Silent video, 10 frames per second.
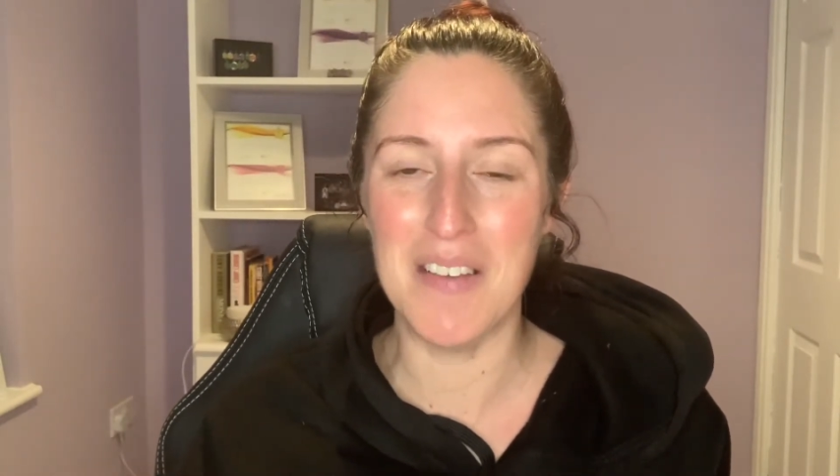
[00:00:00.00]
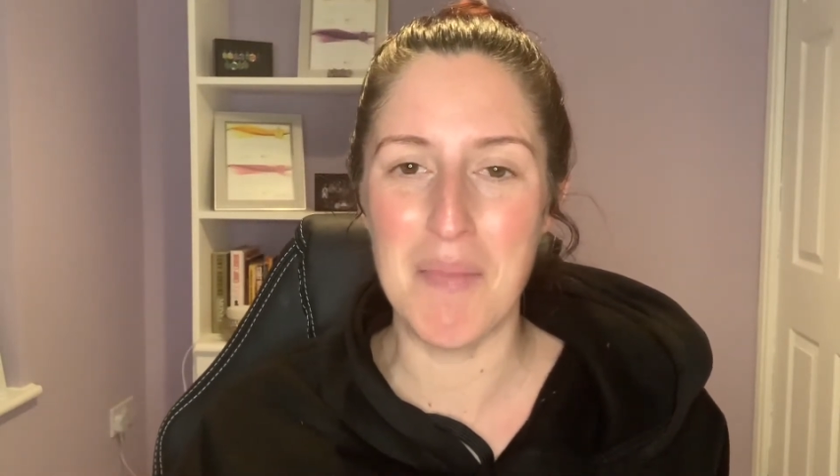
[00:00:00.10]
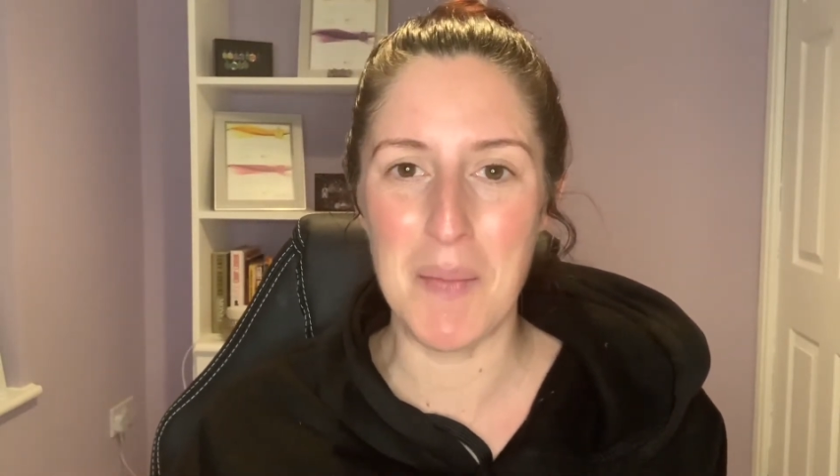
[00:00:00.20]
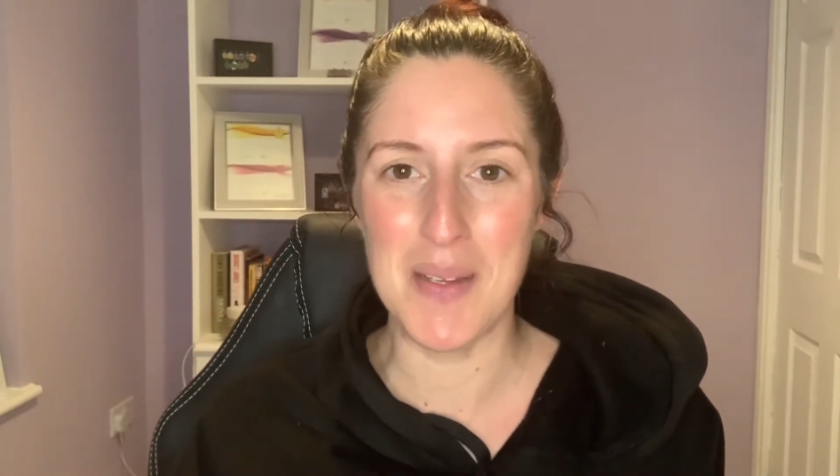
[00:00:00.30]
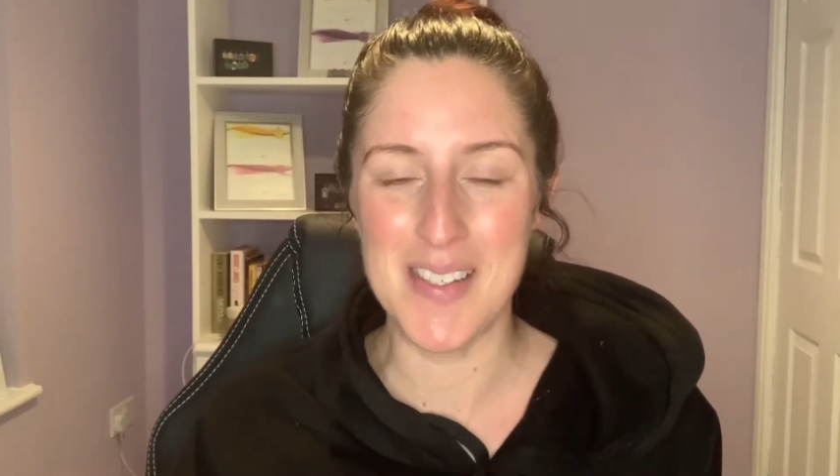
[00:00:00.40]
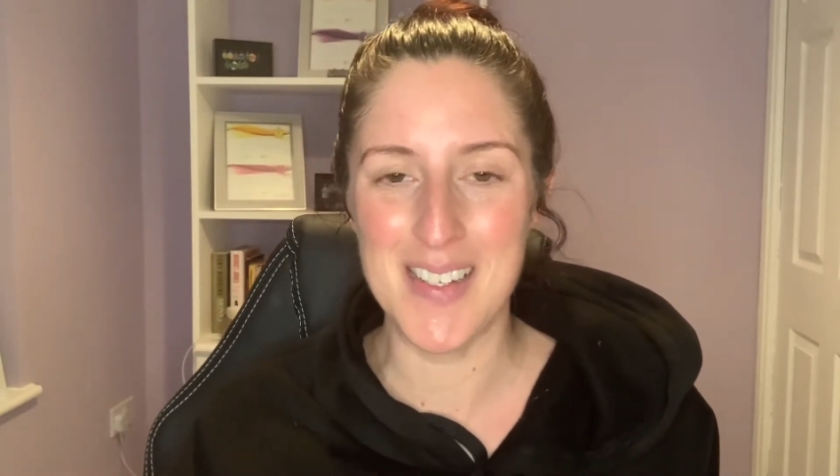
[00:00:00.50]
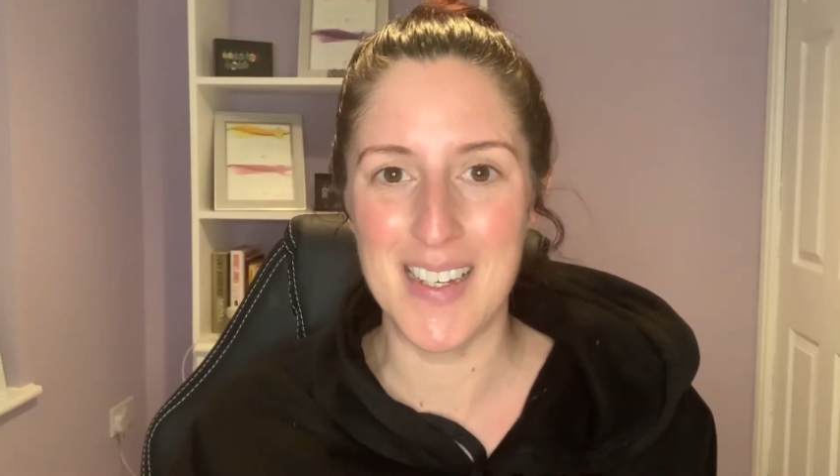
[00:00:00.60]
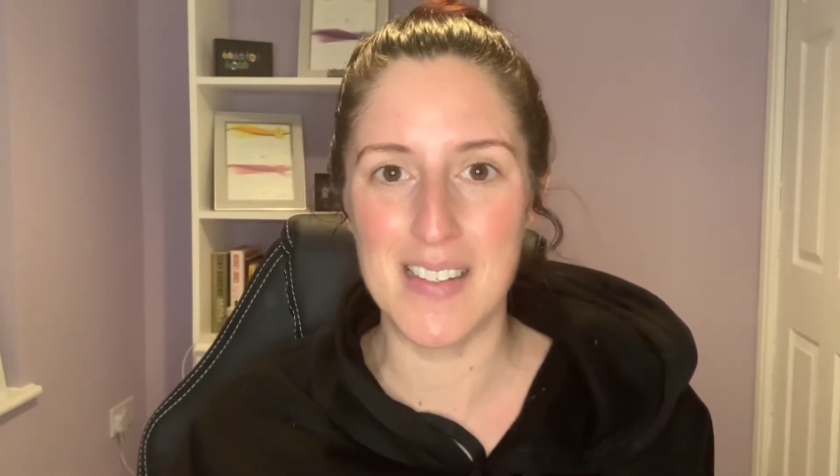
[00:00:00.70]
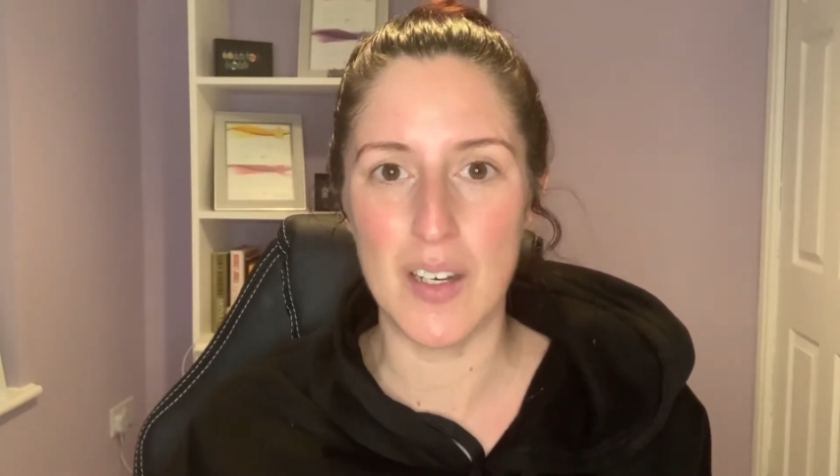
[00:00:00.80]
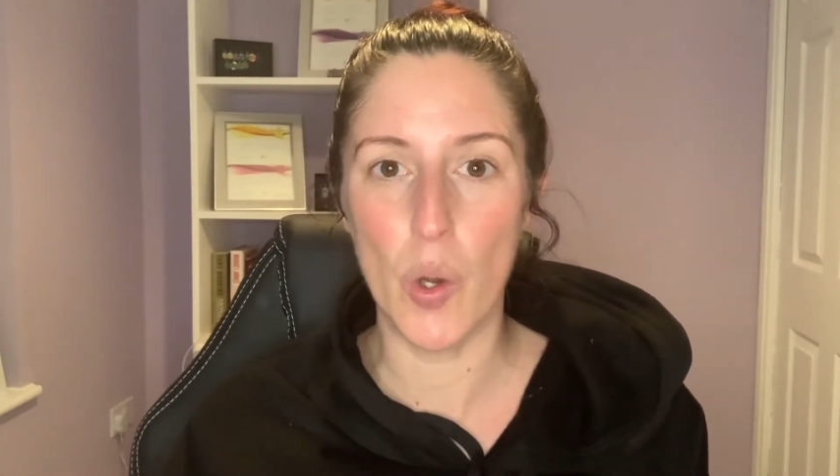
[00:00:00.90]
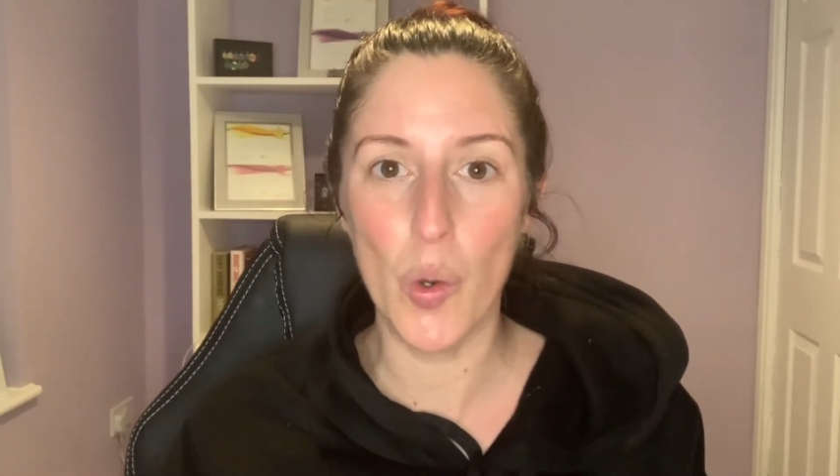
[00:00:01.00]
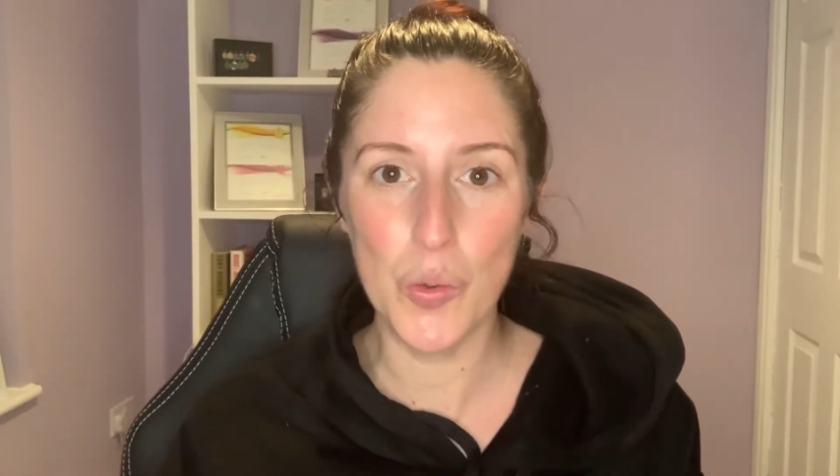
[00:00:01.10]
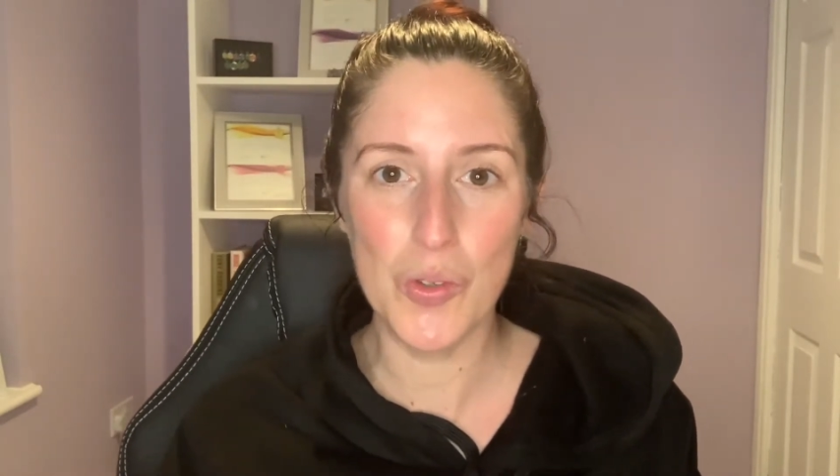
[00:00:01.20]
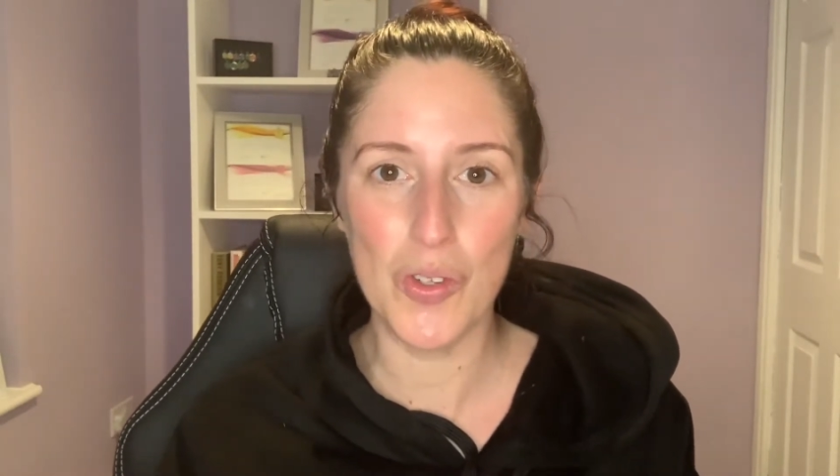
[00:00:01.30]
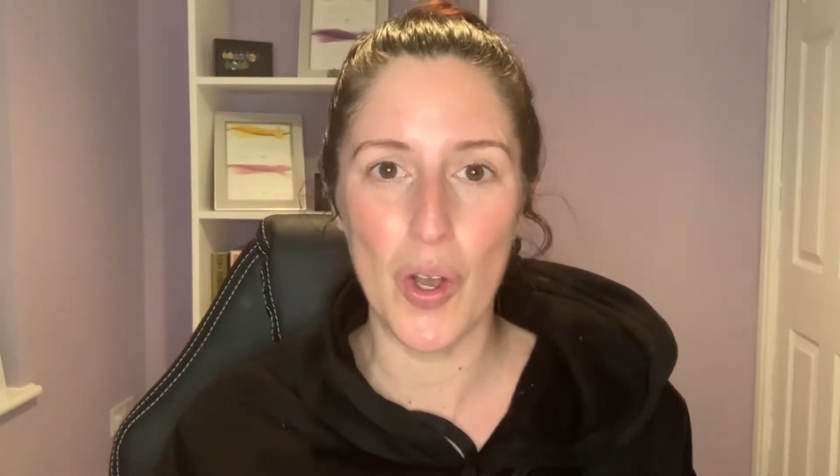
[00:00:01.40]
in my business and
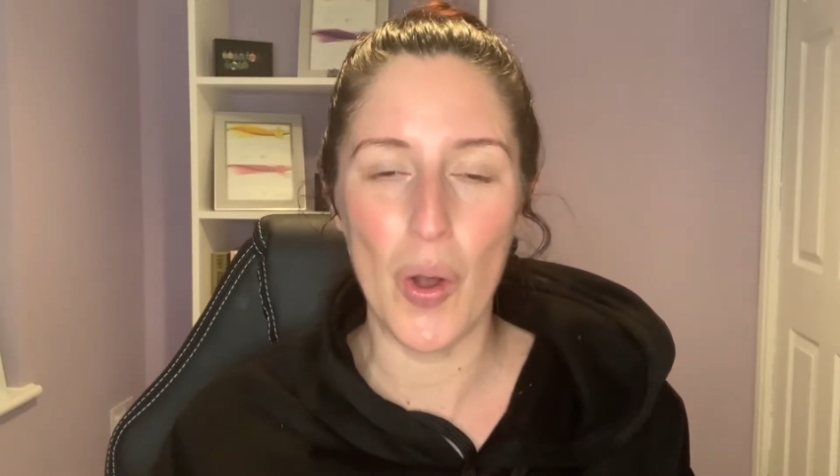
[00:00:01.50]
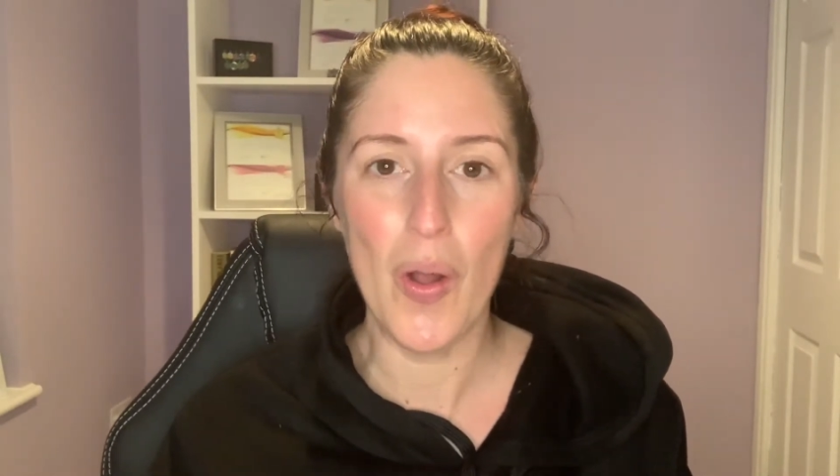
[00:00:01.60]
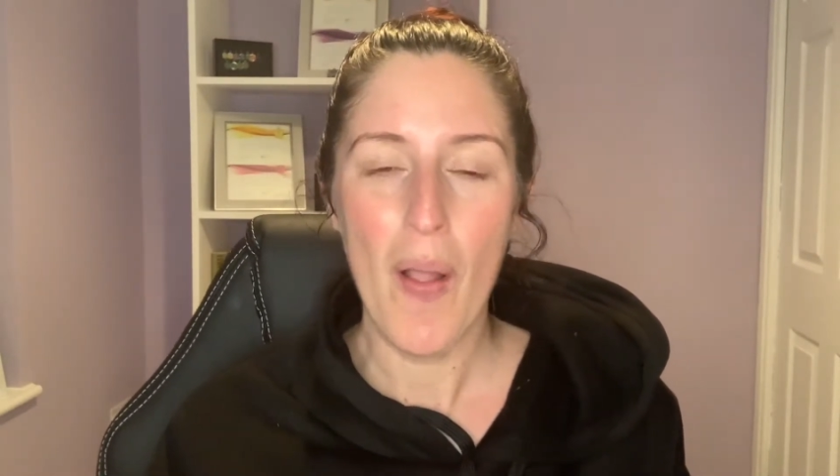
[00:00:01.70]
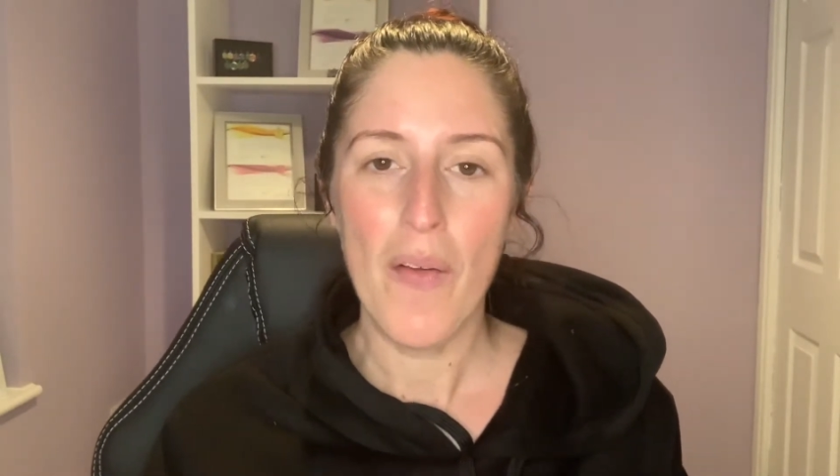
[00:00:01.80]
also